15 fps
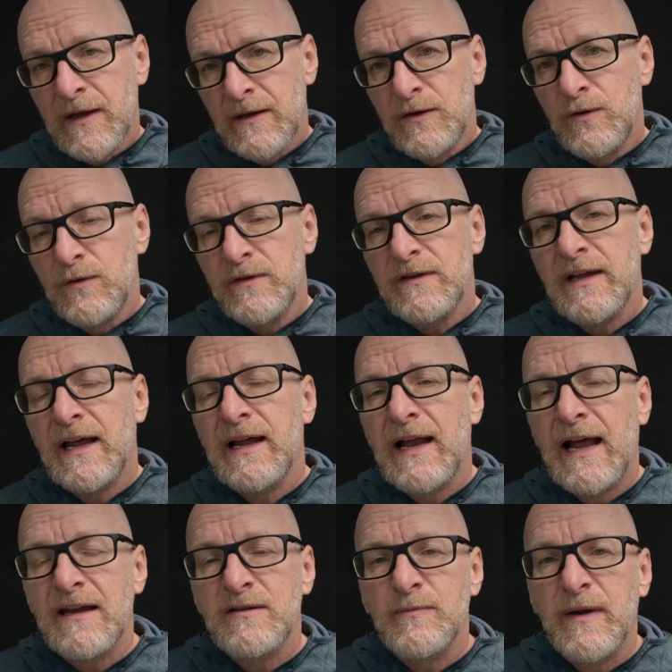Use that
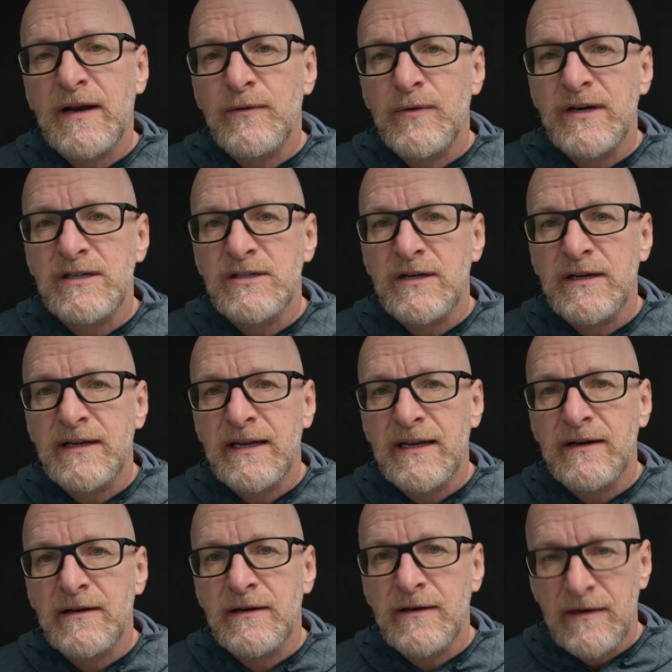aspect ratio
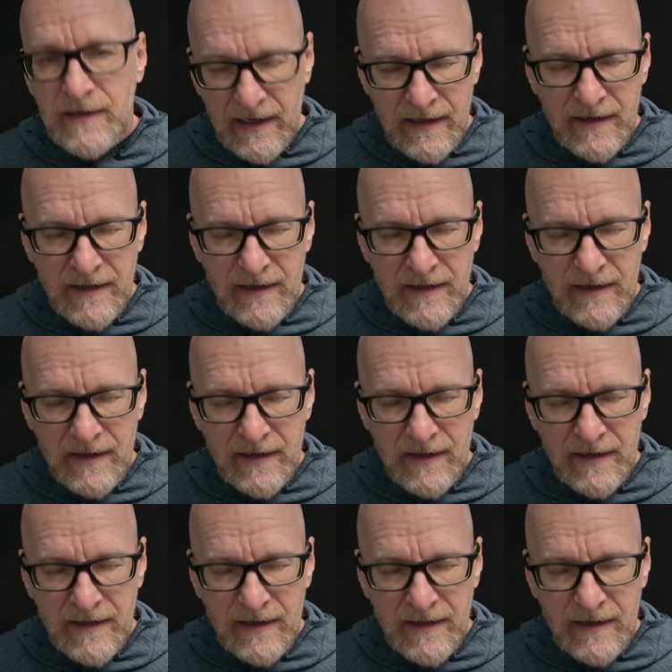in